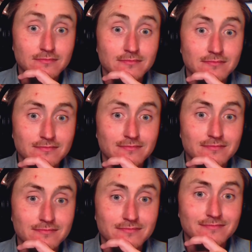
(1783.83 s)

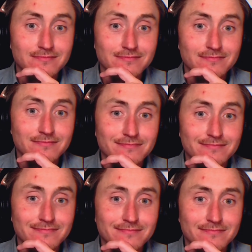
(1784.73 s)

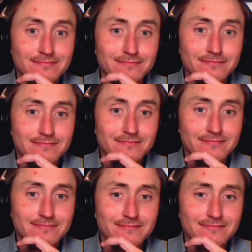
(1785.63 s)

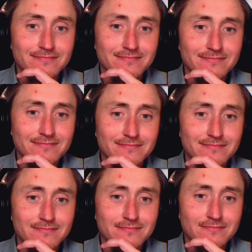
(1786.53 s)
The person shown says nothing.